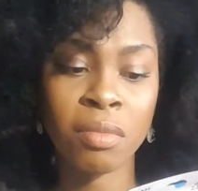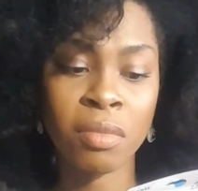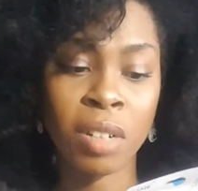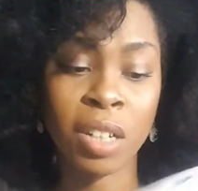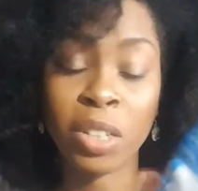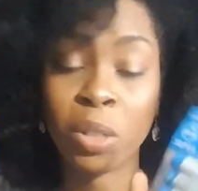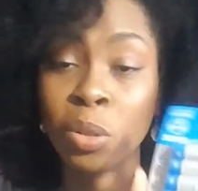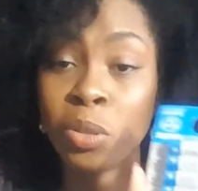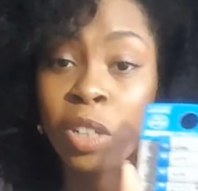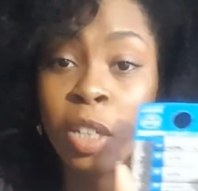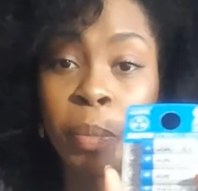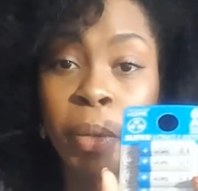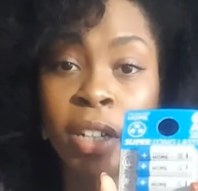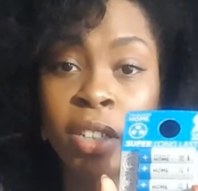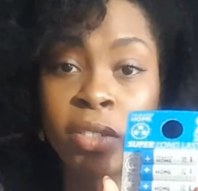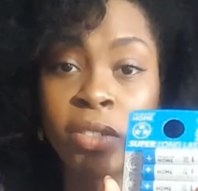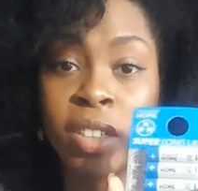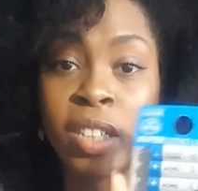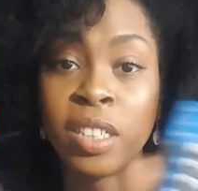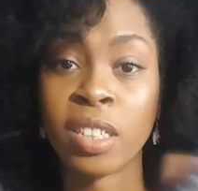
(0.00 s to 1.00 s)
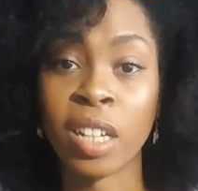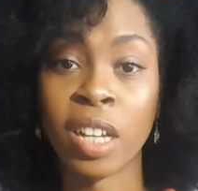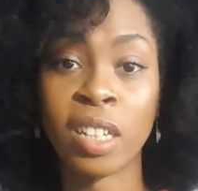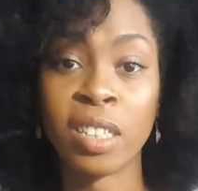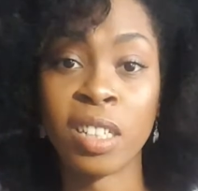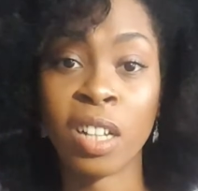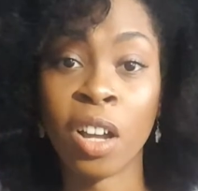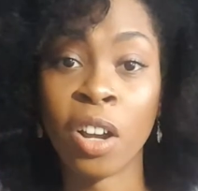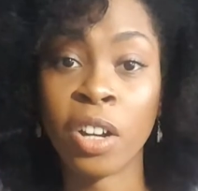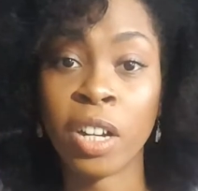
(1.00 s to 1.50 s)
I always need batteries
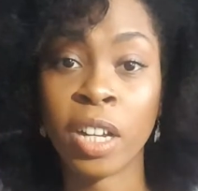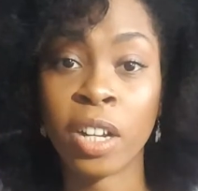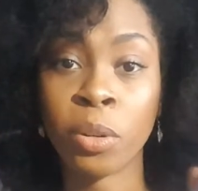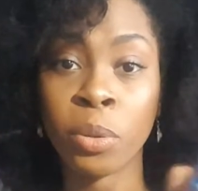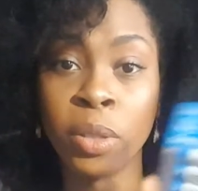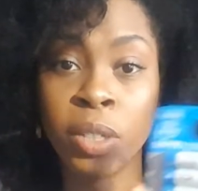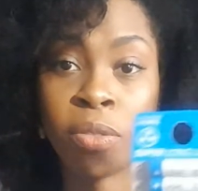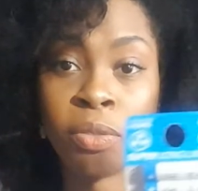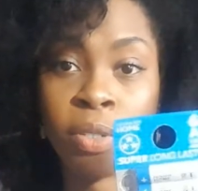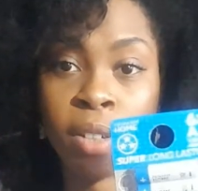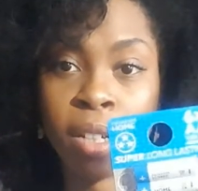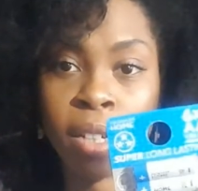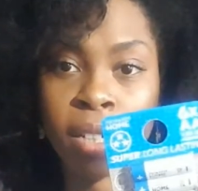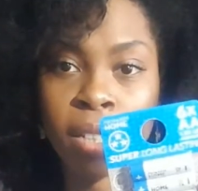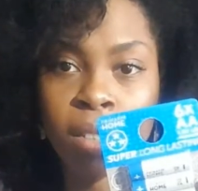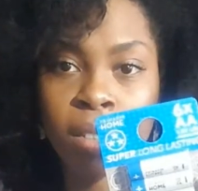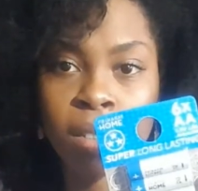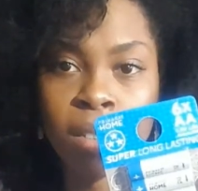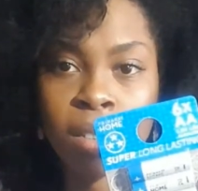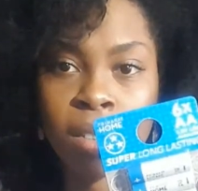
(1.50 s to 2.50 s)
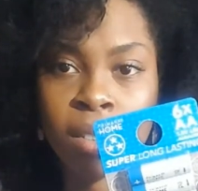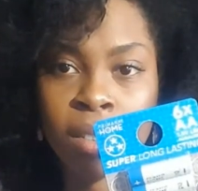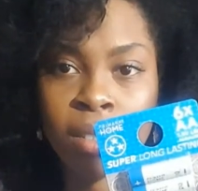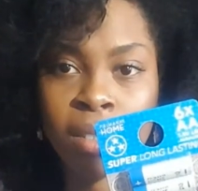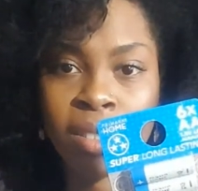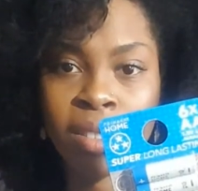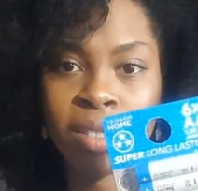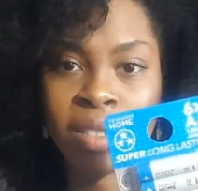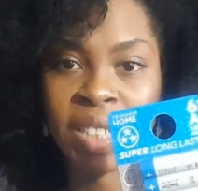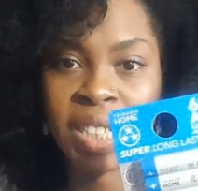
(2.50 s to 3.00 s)
and they're only a quid for like
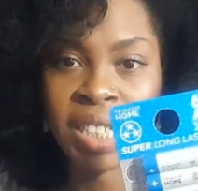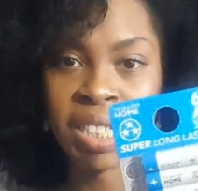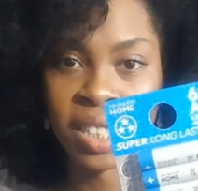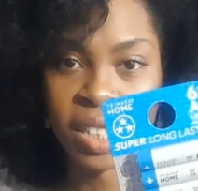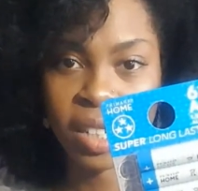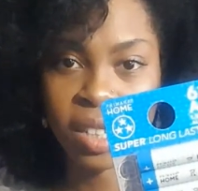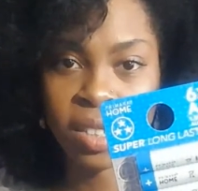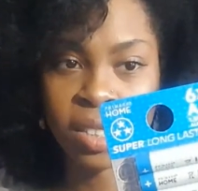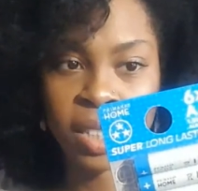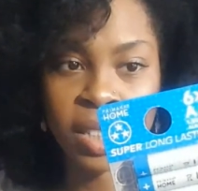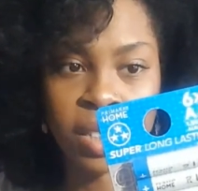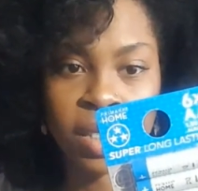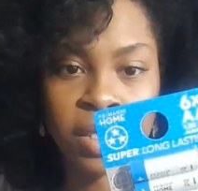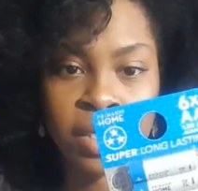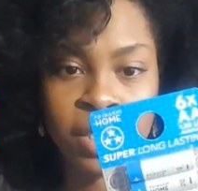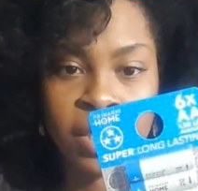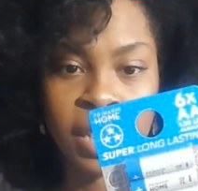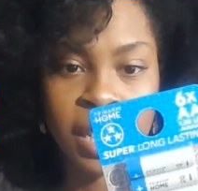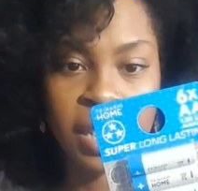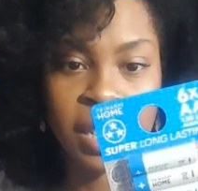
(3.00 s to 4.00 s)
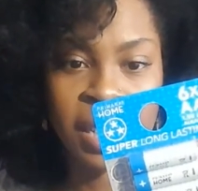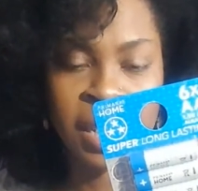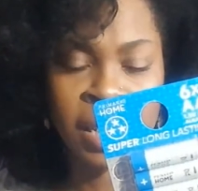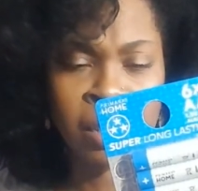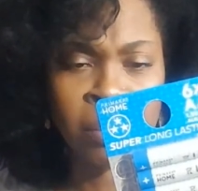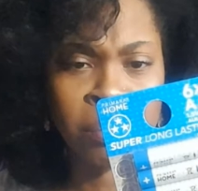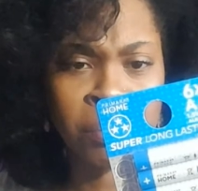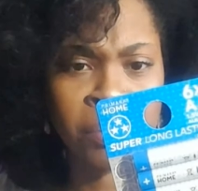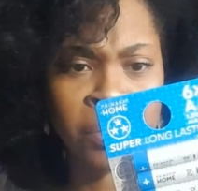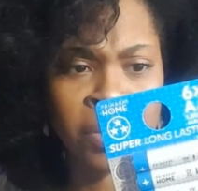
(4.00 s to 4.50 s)
six. These are
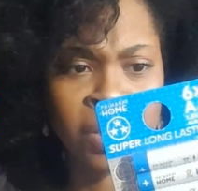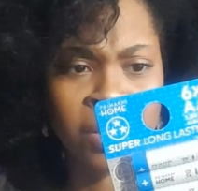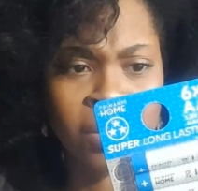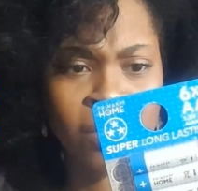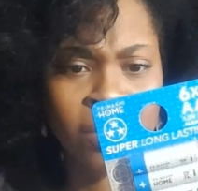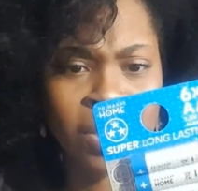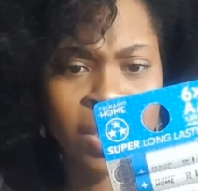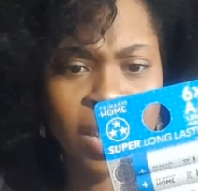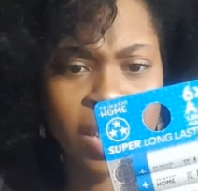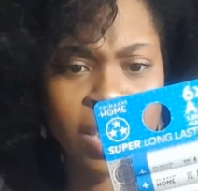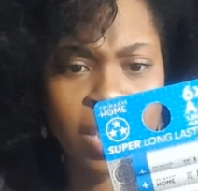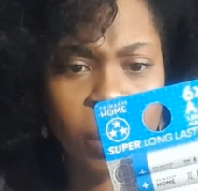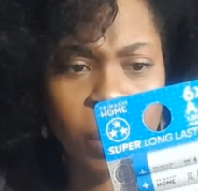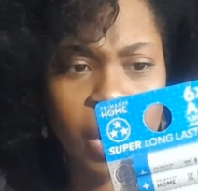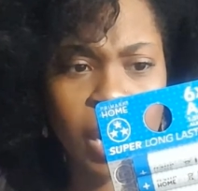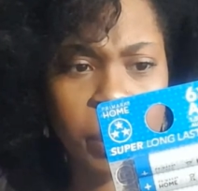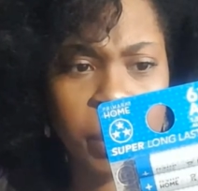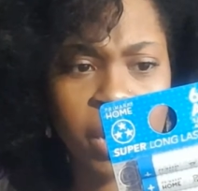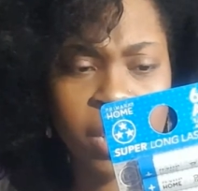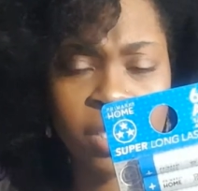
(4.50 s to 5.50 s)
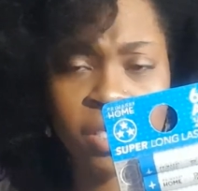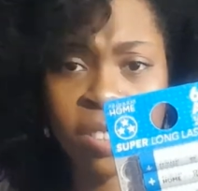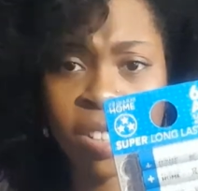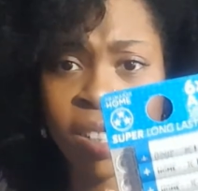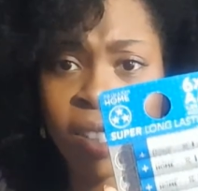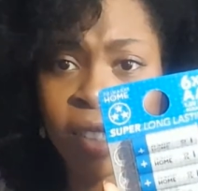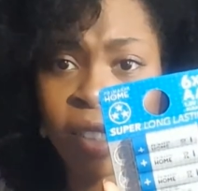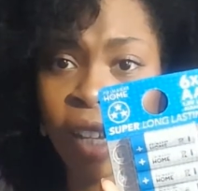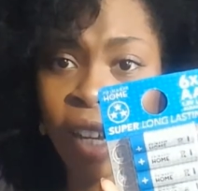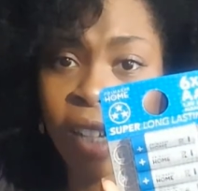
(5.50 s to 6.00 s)
um, six AA
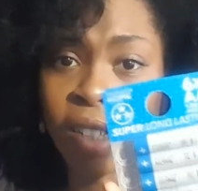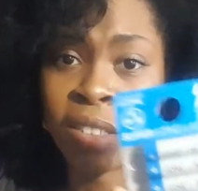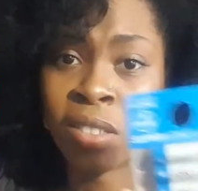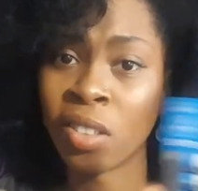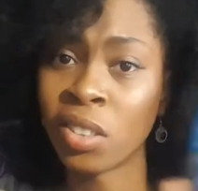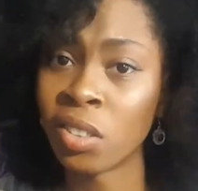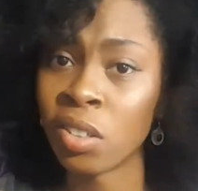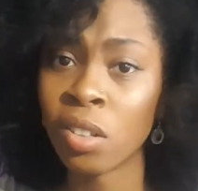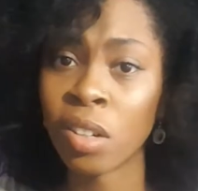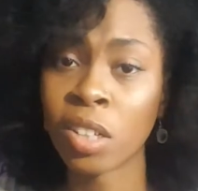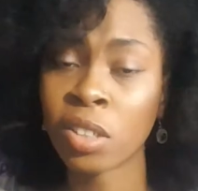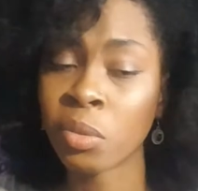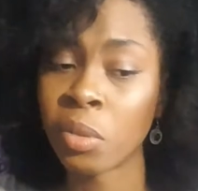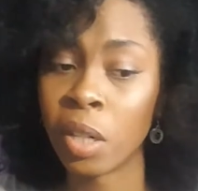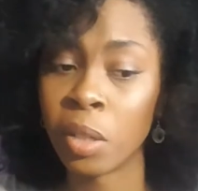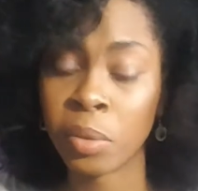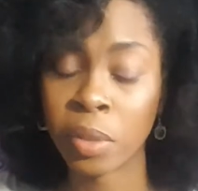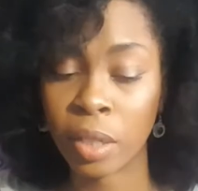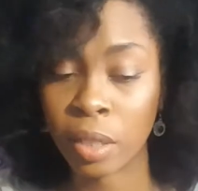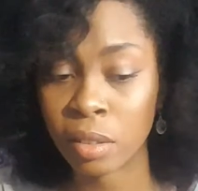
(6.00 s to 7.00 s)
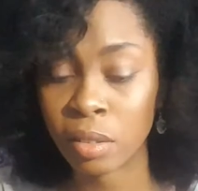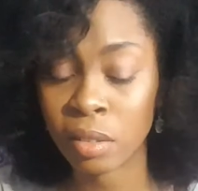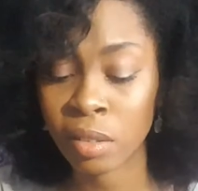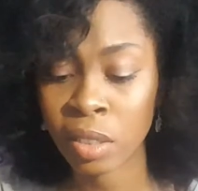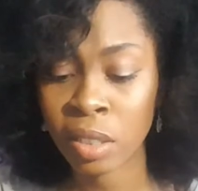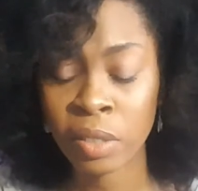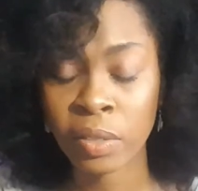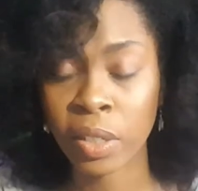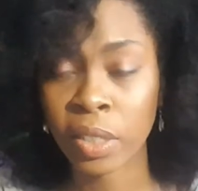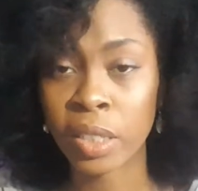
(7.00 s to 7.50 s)
batteries and they do last quite well.
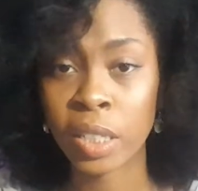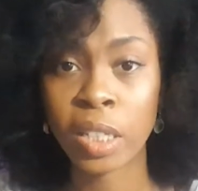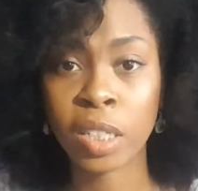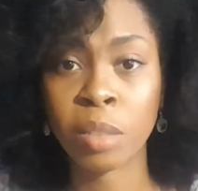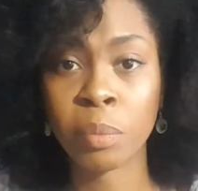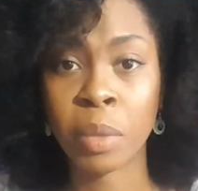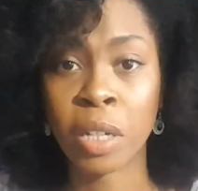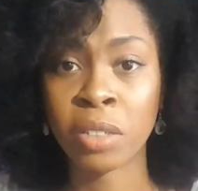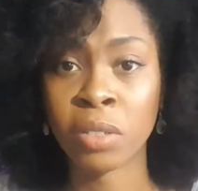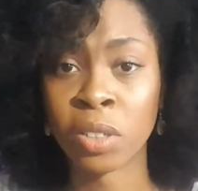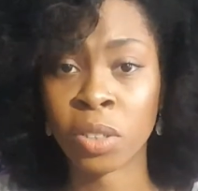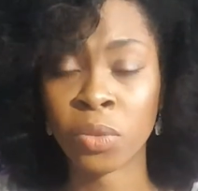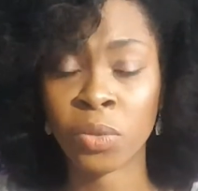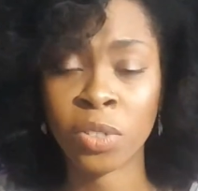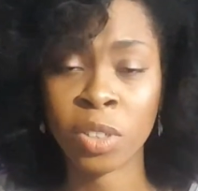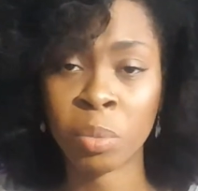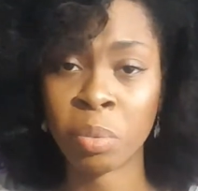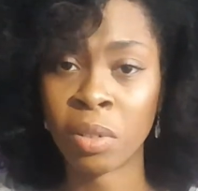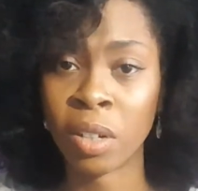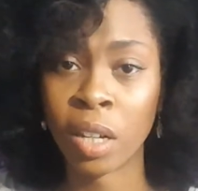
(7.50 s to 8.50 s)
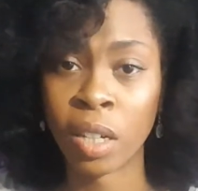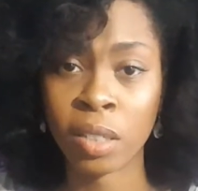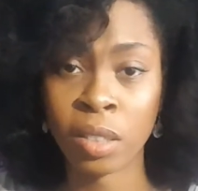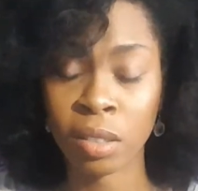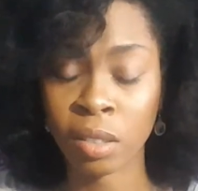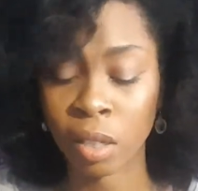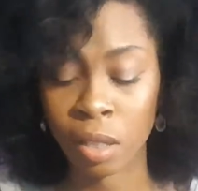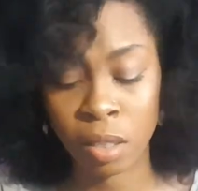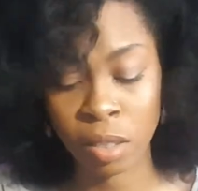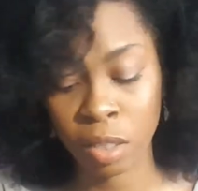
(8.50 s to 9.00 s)
They're decent batteries for full price,
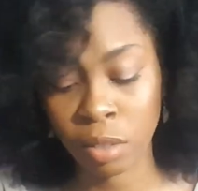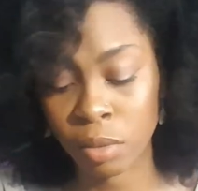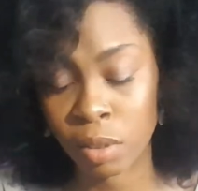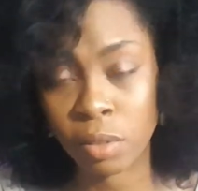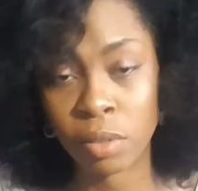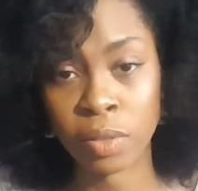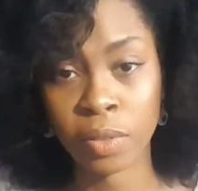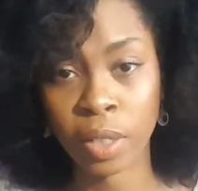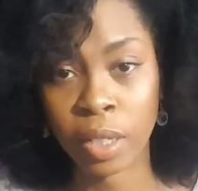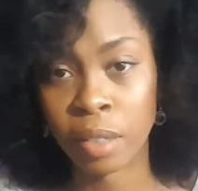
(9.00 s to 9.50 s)
you can't go wrong with